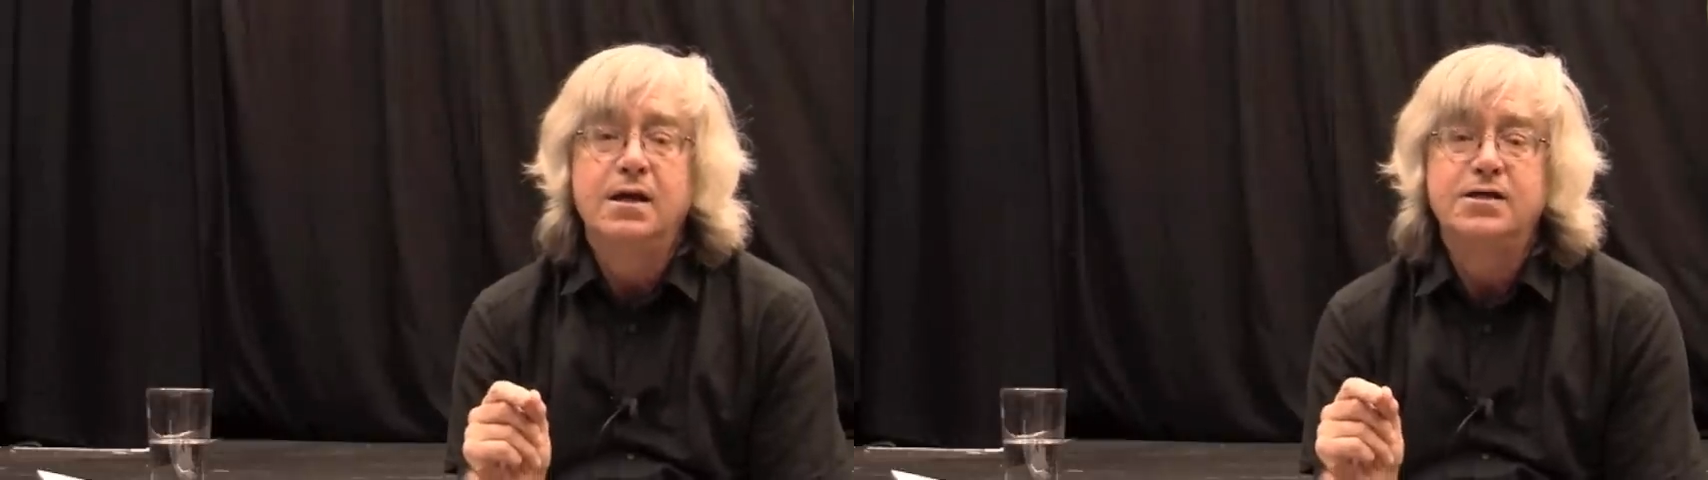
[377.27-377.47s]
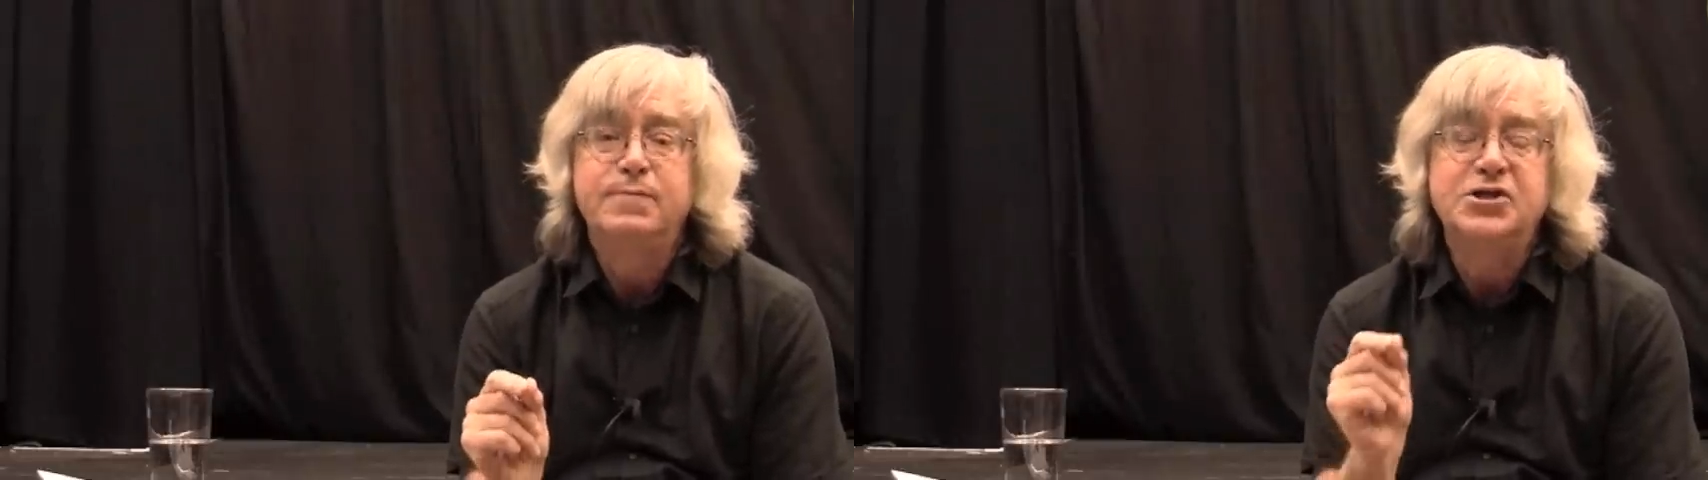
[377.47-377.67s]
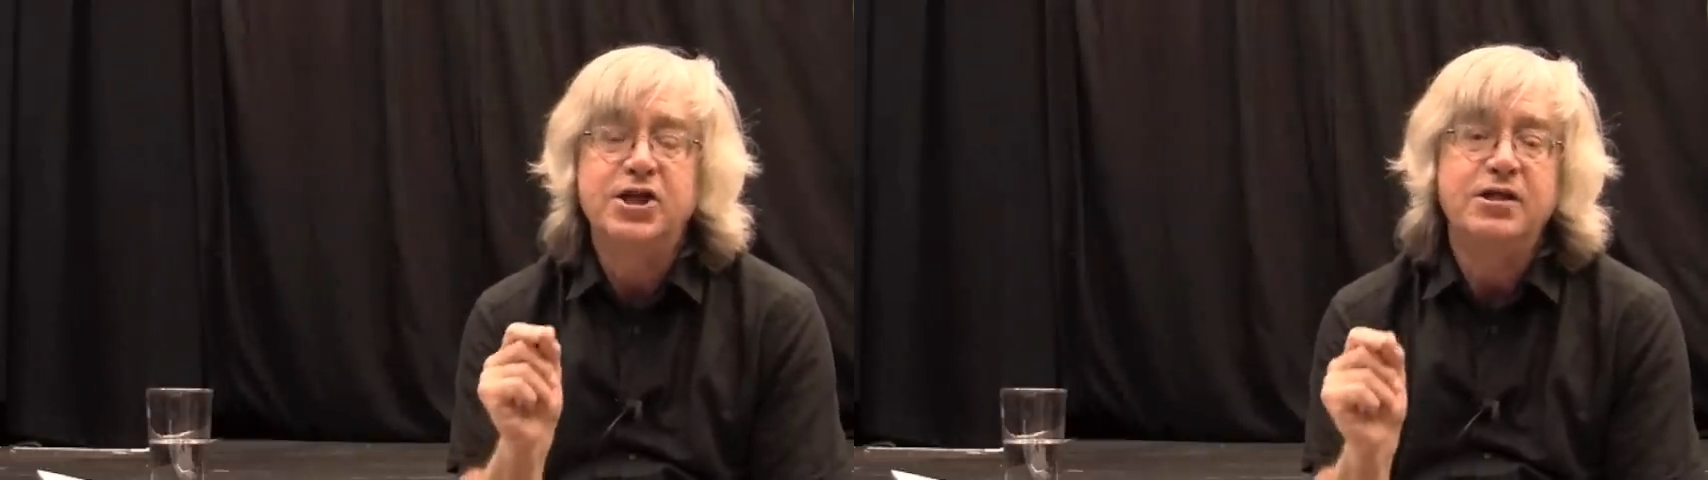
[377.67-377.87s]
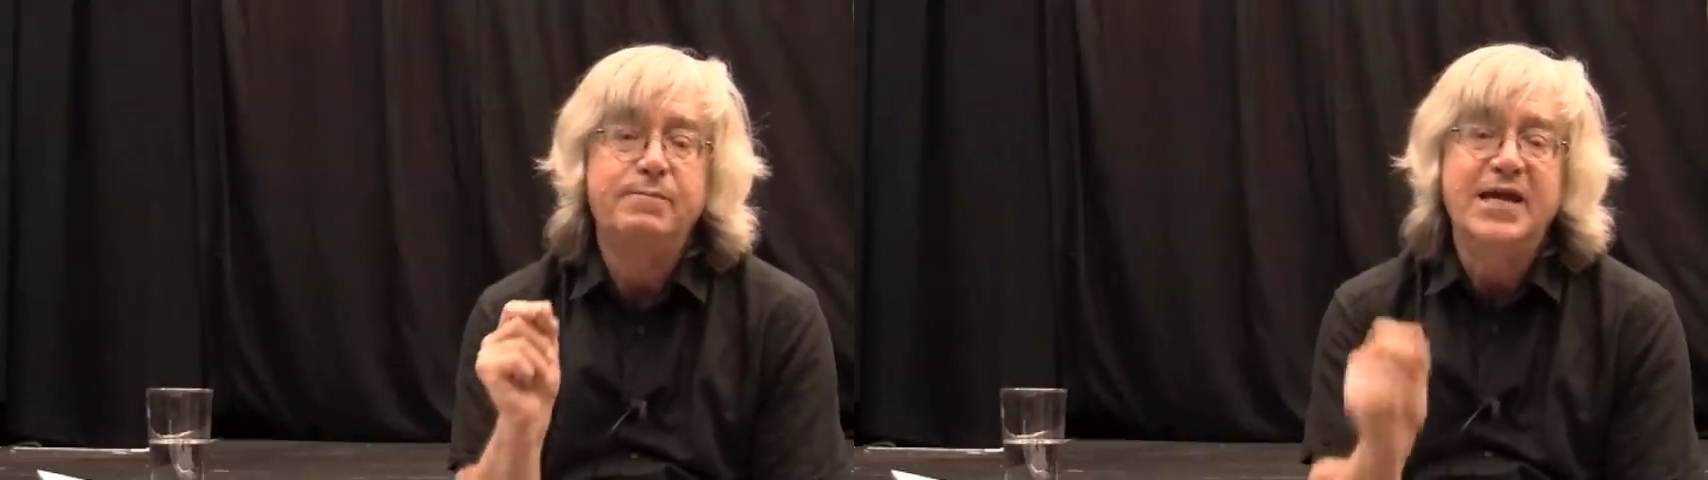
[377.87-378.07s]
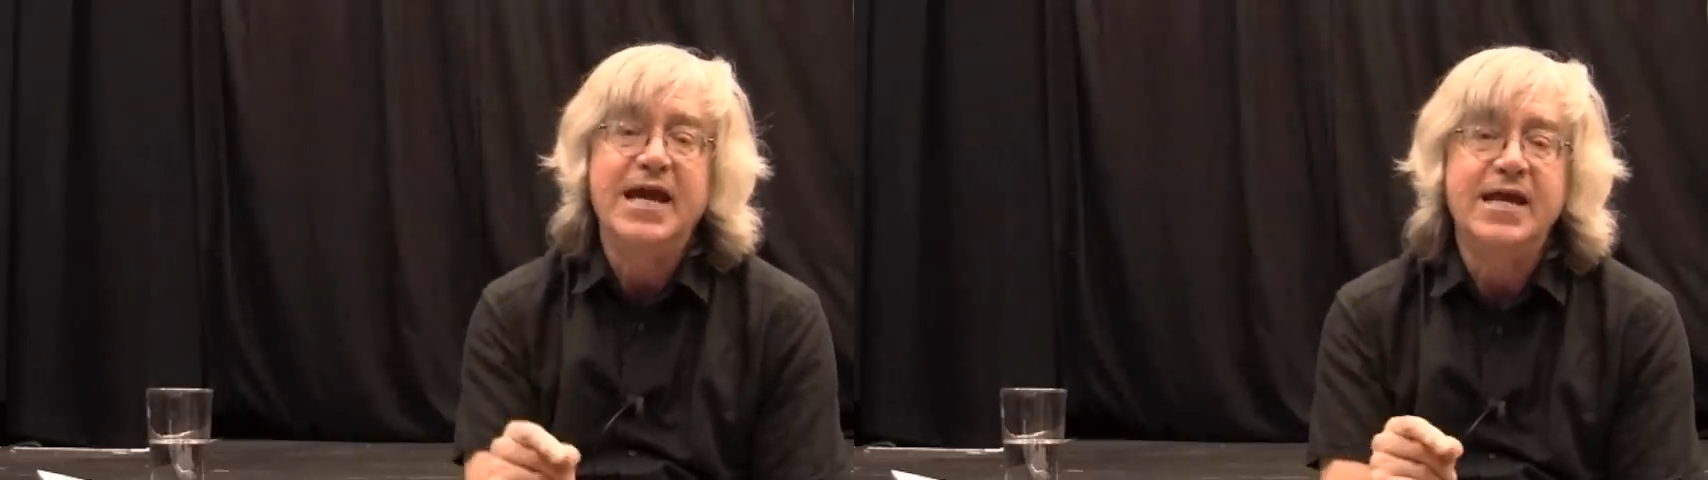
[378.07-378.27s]
especially at the
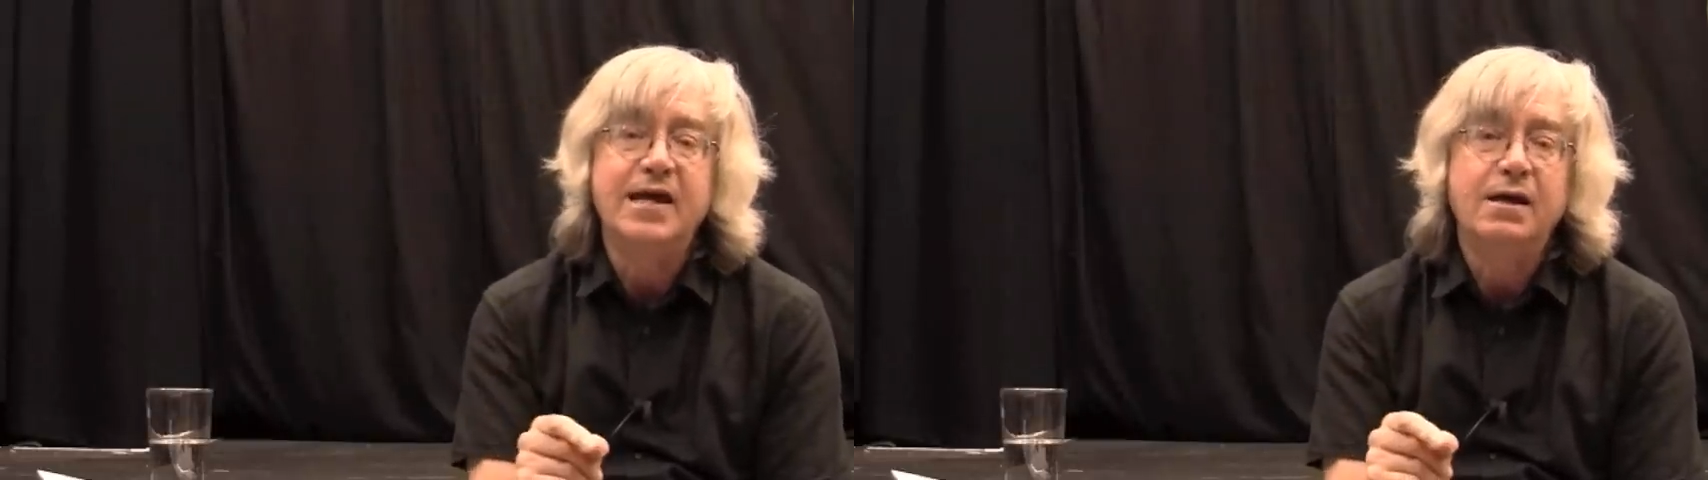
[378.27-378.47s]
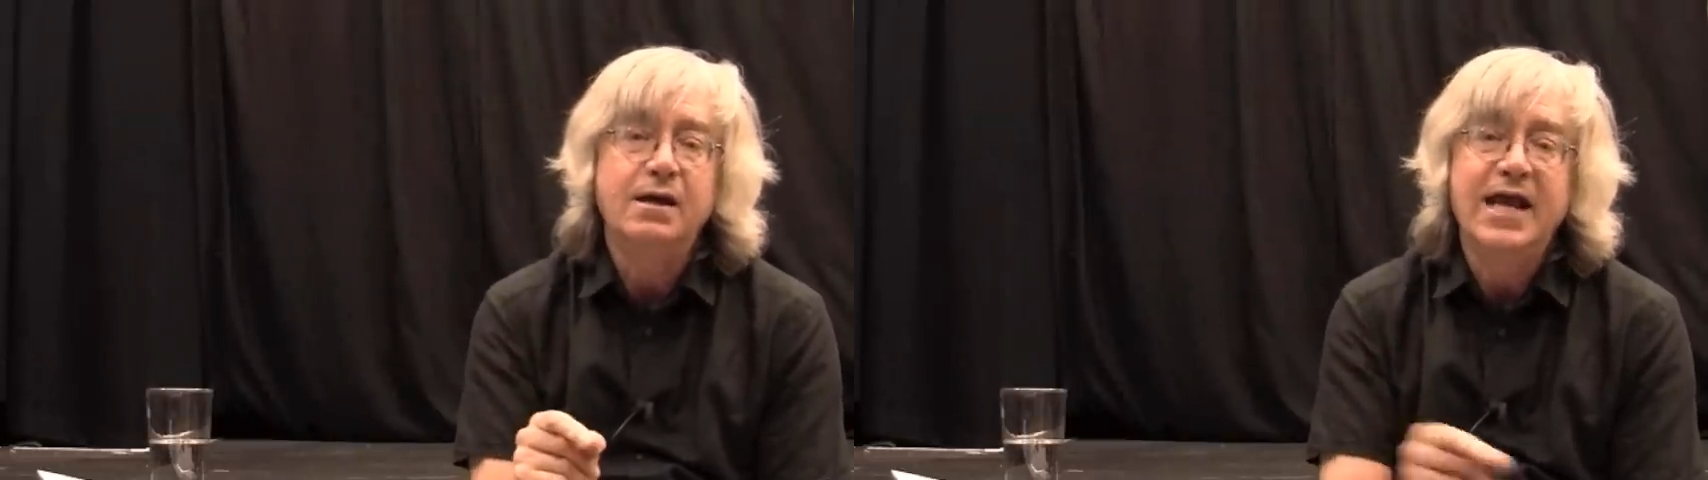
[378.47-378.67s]
beginning,